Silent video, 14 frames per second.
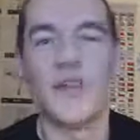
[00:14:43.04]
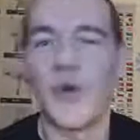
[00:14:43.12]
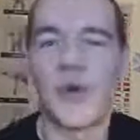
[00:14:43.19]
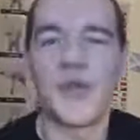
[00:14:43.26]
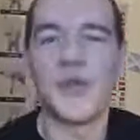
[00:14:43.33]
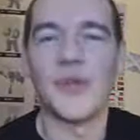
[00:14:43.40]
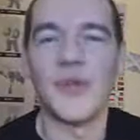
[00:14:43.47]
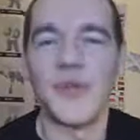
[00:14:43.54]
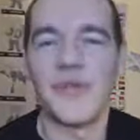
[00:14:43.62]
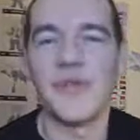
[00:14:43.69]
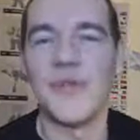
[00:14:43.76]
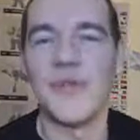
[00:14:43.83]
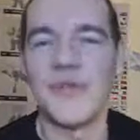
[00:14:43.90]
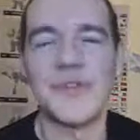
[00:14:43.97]
uh, talking on their
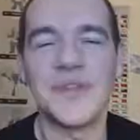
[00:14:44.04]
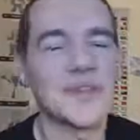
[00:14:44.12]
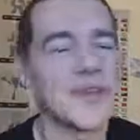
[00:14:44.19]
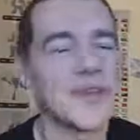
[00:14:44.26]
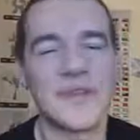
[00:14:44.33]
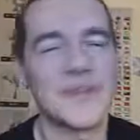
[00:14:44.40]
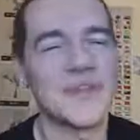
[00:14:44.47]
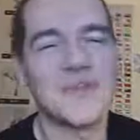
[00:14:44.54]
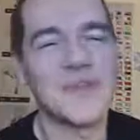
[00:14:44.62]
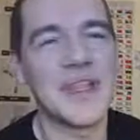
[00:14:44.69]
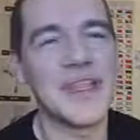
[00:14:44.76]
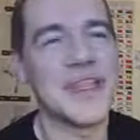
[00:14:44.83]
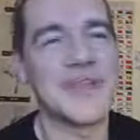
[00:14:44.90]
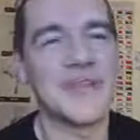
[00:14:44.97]
phones and stuff.
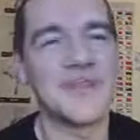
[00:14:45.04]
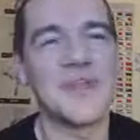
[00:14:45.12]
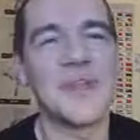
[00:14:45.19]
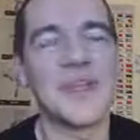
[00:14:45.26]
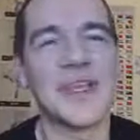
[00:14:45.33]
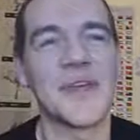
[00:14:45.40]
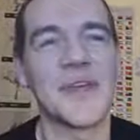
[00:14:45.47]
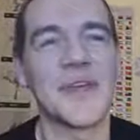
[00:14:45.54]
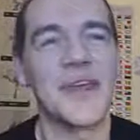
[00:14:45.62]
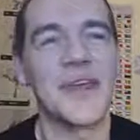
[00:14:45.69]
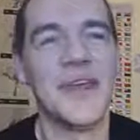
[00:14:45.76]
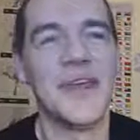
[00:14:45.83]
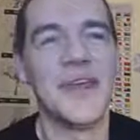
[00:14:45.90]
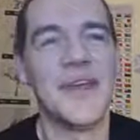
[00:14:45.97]
It's really really
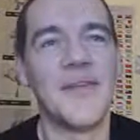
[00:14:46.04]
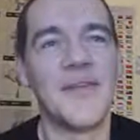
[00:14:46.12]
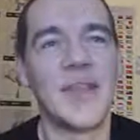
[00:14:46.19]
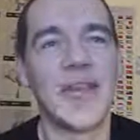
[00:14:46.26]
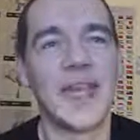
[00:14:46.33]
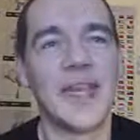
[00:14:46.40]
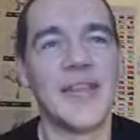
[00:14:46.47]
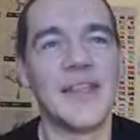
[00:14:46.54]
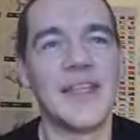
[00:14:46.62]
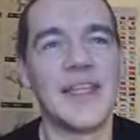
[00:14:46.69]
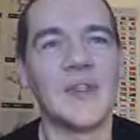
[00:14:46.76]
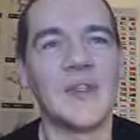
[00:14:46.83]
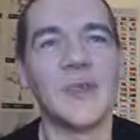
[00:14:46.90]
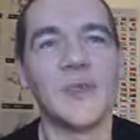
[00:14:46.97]
good. Uh,
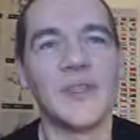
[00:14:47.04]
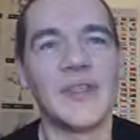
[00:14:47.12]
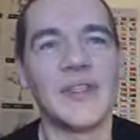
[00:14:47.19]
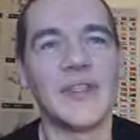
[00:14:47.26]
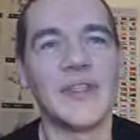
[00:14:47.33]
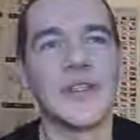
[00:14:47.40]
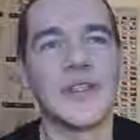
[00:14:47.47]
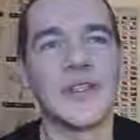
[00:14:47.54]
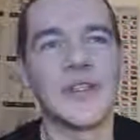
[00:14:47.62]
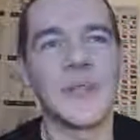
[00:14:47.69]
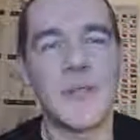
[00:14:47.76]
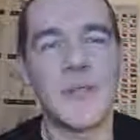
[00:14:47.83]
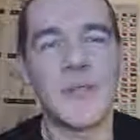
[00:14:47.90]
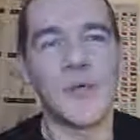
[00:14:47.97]
they don't
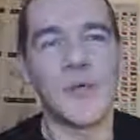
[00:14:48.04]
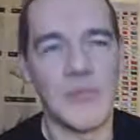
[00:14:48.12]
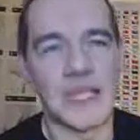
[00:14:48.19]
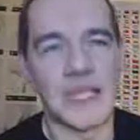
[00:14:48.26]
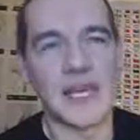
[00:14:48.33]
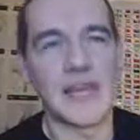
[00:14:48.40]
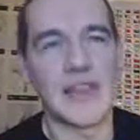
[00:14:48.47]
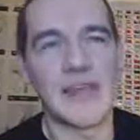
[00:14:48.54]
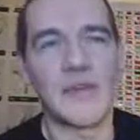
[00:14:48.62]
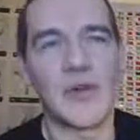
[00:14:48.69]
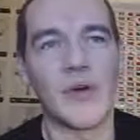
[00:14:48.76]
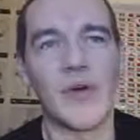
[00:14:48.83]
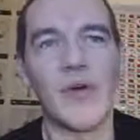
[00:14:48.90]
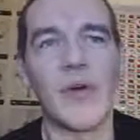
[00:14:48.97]
the people who make Grand
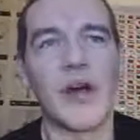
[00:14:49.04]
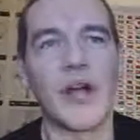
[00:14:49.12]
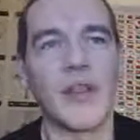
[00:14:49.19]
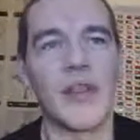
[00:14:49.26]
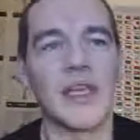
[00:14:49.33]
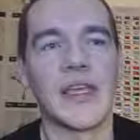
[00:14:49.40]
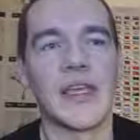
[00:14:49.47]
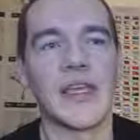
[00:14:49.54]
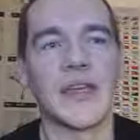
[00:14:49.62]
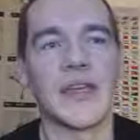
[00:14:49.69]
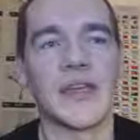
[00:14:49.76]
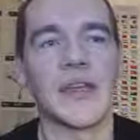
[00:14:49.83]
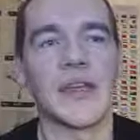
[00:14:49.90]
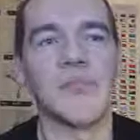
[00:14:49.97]
Theft Auto are
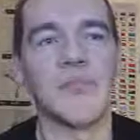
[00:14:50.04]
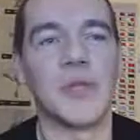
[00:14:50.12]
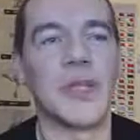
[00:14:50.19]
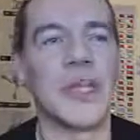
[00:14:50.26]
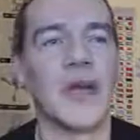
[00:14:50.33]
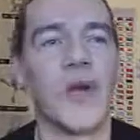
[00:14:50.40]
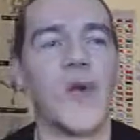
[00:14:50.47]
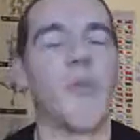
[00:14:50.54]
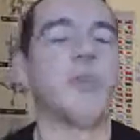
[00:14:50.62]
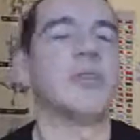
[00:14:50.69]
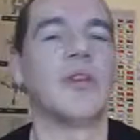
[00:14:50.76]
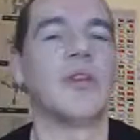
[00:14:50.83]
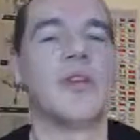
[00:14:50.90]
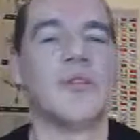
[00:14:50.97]
like the complete
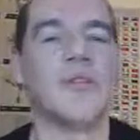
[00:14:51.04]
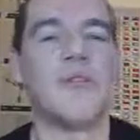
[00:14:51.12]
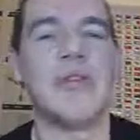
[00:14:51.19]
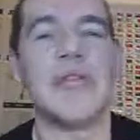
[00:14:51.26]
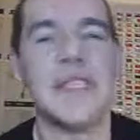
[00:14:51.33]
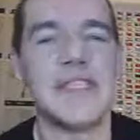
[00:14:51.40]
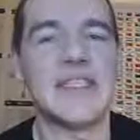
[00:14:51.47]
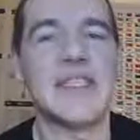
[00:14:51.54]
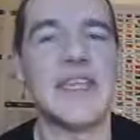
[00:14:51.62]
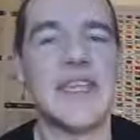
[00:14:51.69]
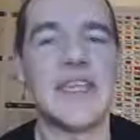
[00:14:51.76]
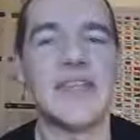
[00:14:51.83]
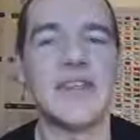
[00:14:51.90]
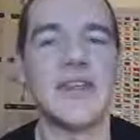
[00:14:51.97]
opposite of
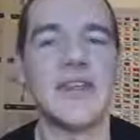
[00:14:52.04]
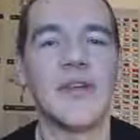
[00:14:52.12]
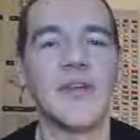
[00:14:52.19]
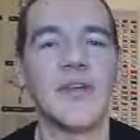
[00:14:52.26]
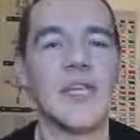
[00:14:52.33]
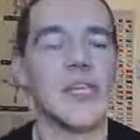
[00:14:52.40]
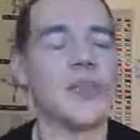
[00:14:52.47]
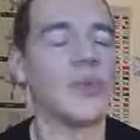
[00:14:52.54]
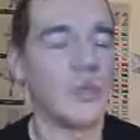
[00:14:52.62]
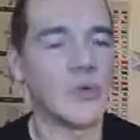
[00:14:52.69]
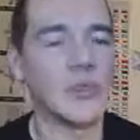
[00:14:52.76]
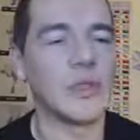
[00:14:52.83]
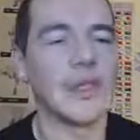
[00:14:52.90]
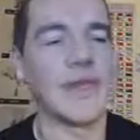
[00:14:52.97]
PC-ness. You know, they
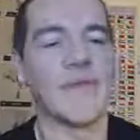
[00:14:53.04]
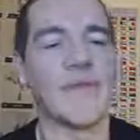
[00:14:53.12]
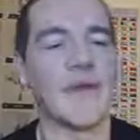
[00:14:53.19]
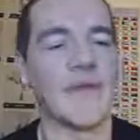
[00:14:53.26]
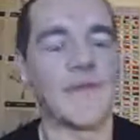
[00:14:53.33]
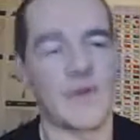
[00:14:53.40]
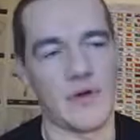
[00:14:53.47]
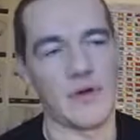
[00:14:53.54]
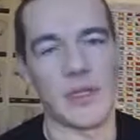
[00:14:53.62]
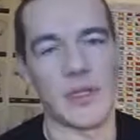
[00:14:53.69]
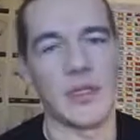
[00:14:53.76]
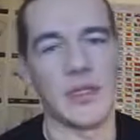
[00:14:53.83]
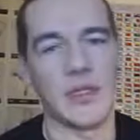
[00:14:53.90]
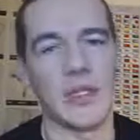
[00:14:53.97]
don't give a
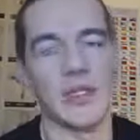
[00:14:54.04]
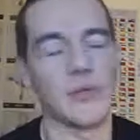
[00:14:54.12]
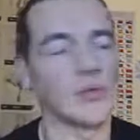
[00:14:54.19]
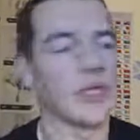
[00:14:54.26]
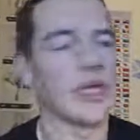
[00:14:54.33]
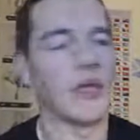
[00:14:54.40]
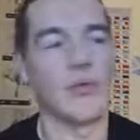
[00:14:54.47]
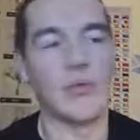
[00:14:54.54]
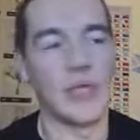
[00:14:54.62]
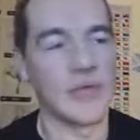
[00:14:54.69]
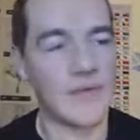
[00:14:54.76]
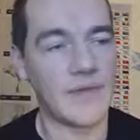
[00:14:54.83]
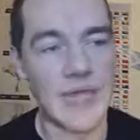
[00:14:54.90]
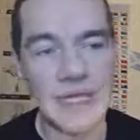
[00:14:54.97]
fuck. They don't care who
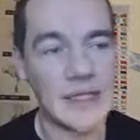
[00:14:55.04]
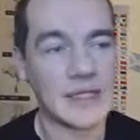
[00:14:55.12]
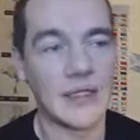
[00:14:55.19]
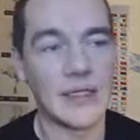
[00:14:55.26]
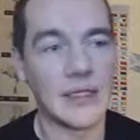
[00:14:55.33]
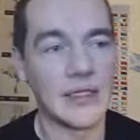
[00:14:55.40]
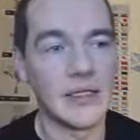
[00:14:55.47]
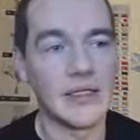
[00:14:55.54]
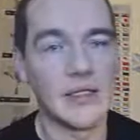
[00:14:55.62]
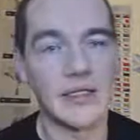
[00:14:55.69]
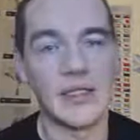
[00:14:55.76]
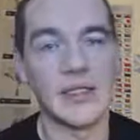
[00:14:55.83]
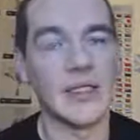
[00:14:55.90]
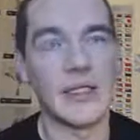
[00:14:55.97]
they offend.
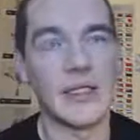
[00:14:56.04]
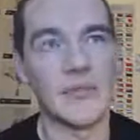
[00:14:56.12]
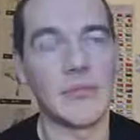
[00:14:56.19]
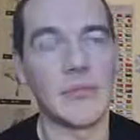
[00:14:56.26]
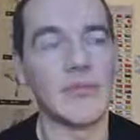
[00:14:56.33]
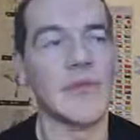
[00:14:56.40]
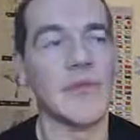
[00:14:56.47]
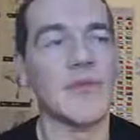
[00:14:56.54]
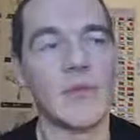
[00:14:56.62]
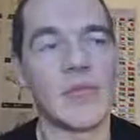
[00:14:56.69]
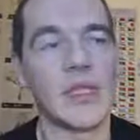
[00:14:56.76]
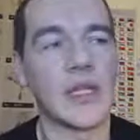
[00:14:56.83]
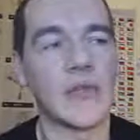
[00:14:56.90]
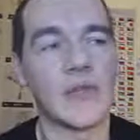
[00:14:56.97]
They, they, well,
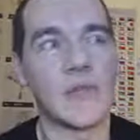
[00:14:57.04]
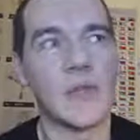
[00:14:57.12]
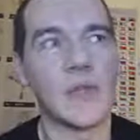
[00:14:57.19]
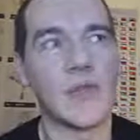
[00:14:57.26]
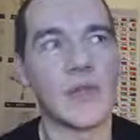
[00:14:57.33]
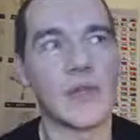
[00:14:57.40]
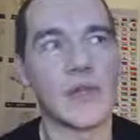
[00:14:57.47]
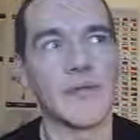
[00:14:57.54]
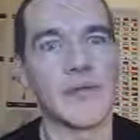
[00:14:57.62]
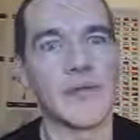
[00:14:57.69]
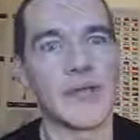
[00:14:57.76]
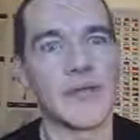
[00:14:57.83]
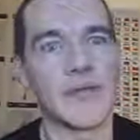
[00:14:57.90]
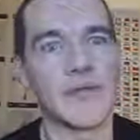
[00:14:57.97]
even though they did remove the
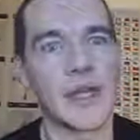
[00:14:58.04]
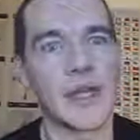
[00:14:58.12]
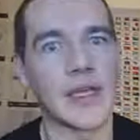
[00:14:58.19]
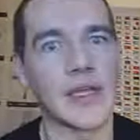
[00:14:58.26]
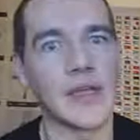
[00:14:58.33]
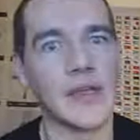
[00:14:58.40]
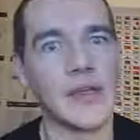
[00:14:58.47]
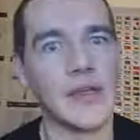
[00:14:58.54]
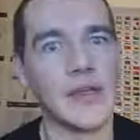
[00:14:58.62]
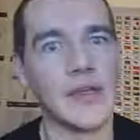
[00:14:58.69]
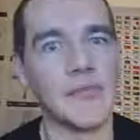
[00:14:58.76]
Confederate flag,